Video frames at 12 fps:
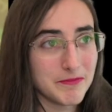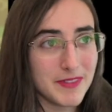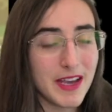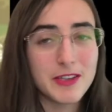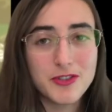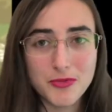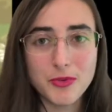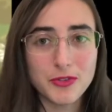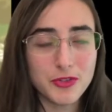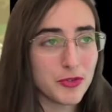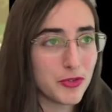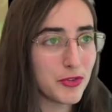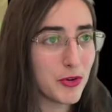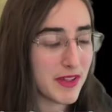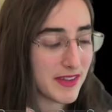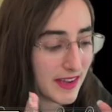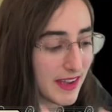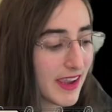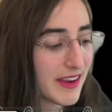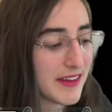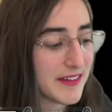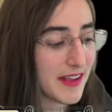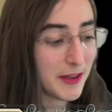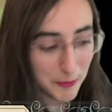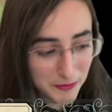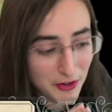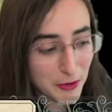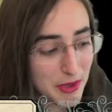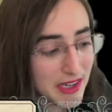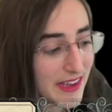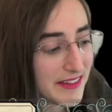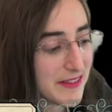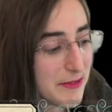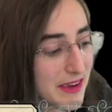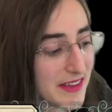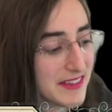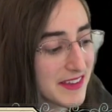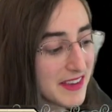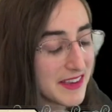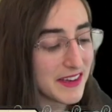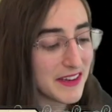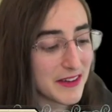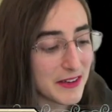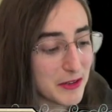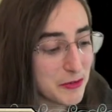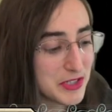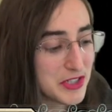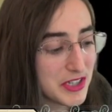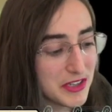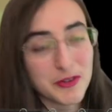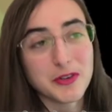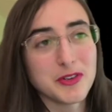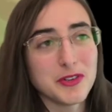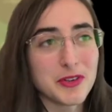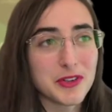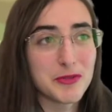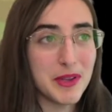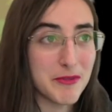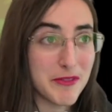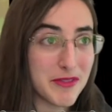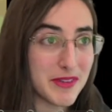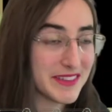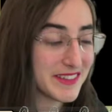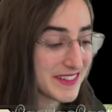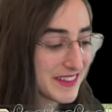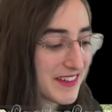I just want you to know that I hate it, and I'm very glad that Luigi, you agree with this.